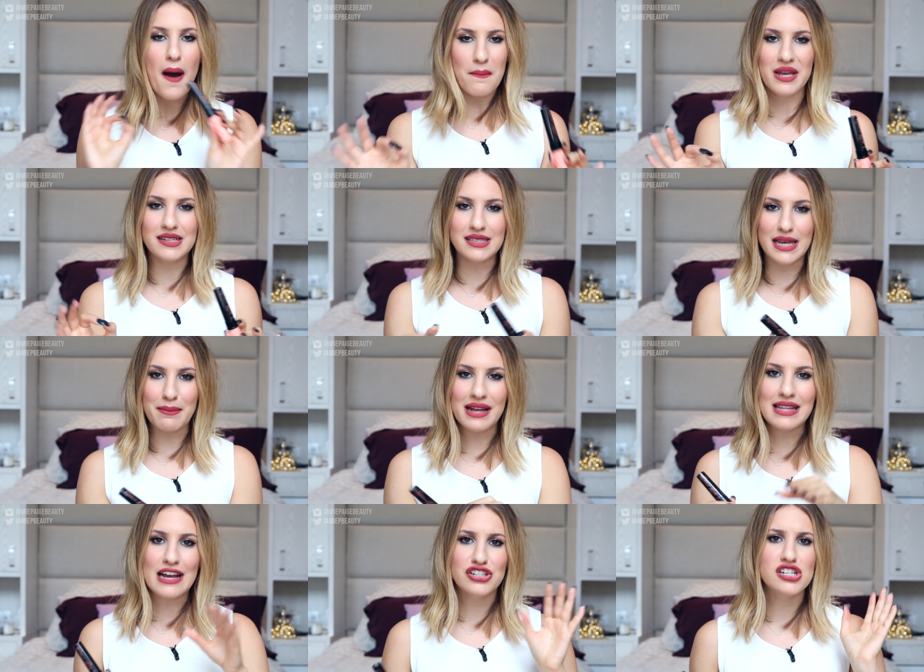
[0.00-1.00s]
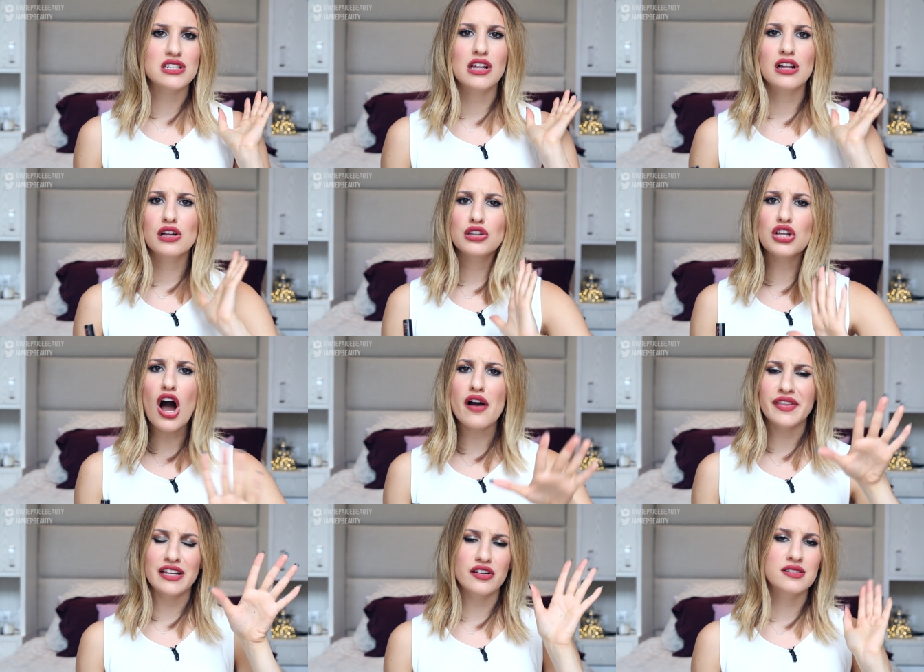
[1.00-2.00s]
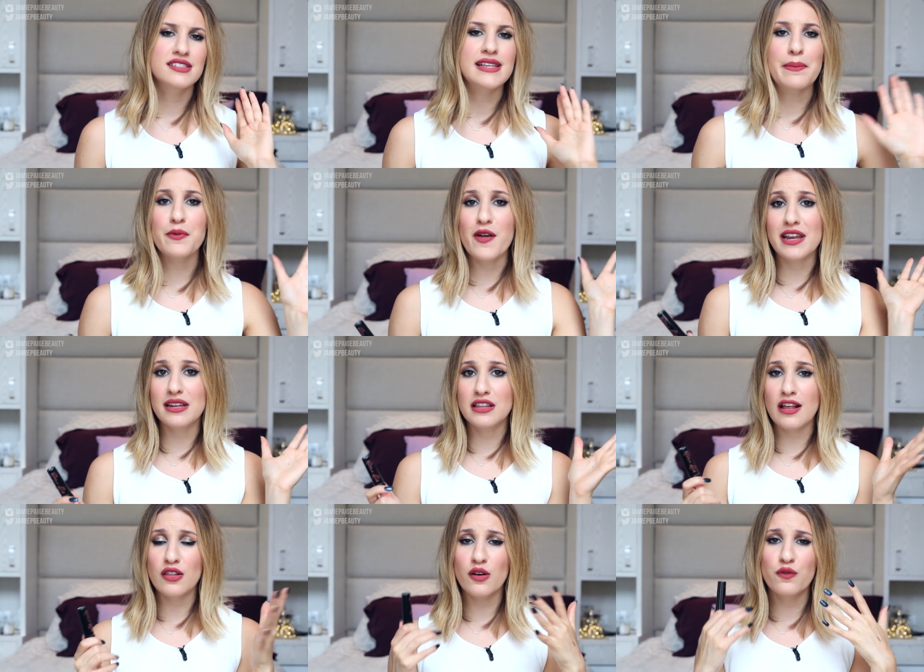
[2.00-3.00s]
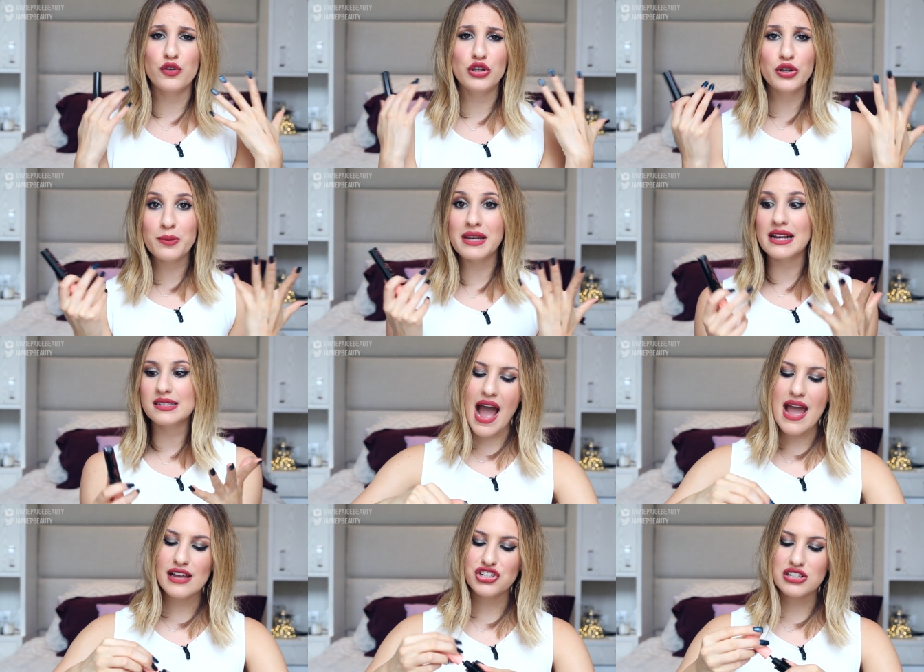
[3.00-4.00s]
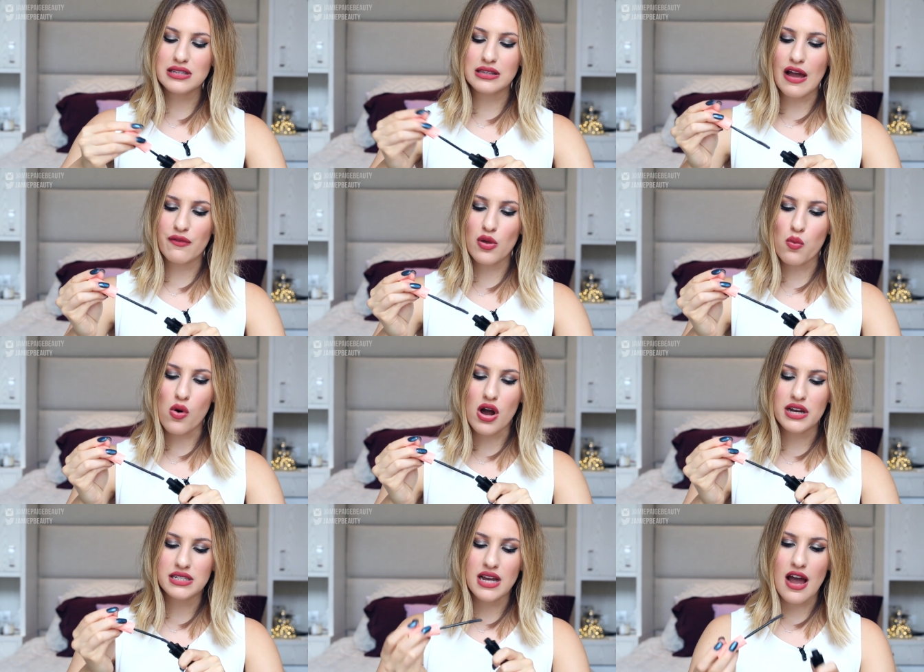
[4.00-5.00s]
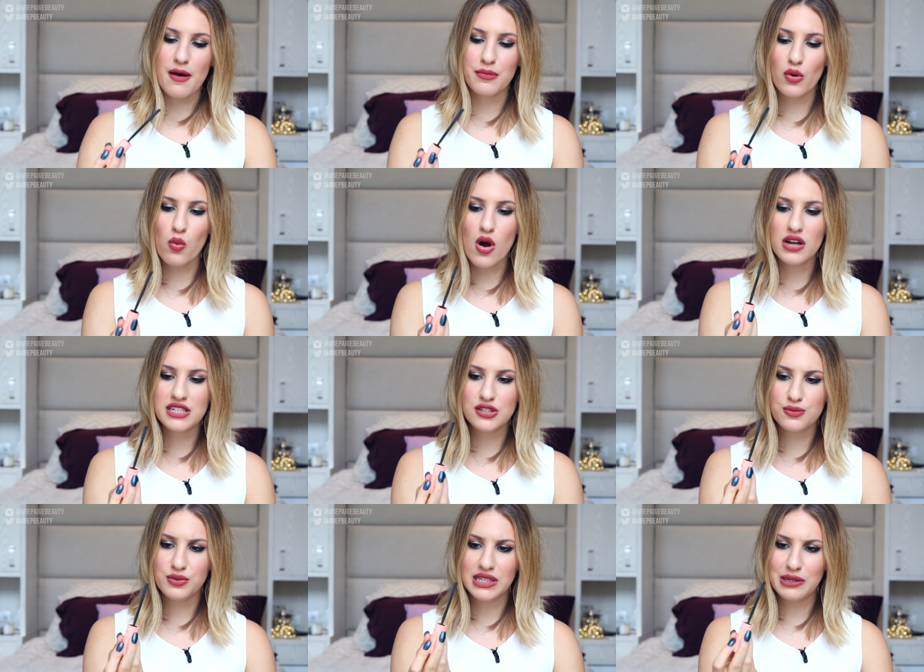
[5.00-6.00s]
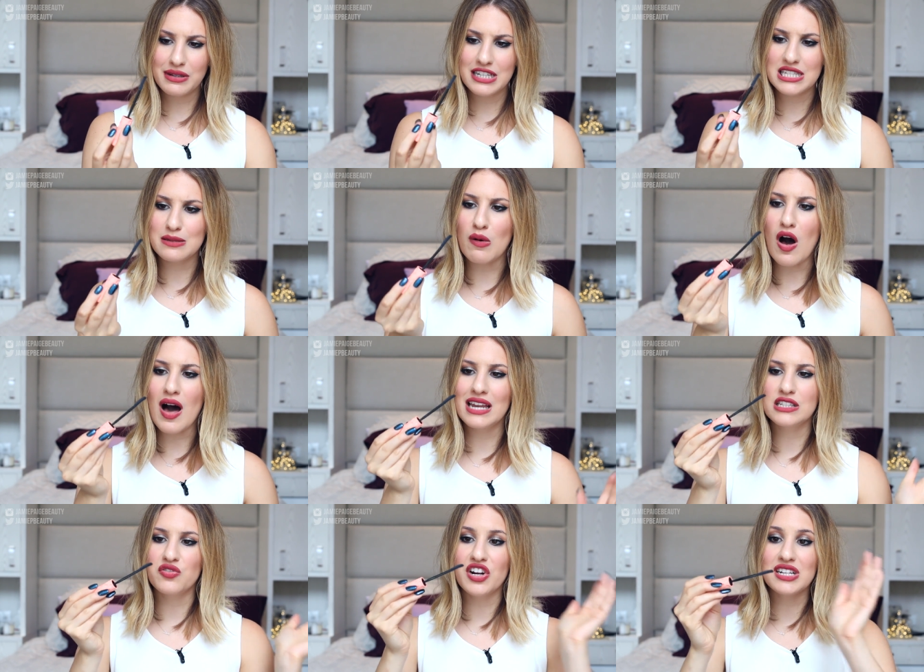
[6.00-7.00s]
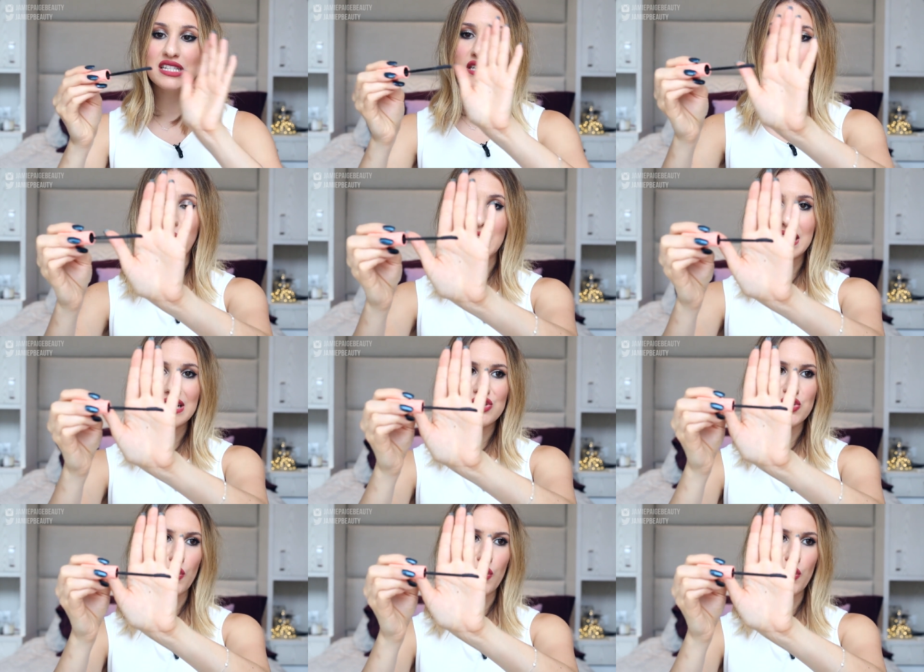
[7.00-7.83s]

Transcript: amazing. My lashes look long, they look separated, they look voluminous. I just love the wand. Um, the wand is really, really small and it's very spiky,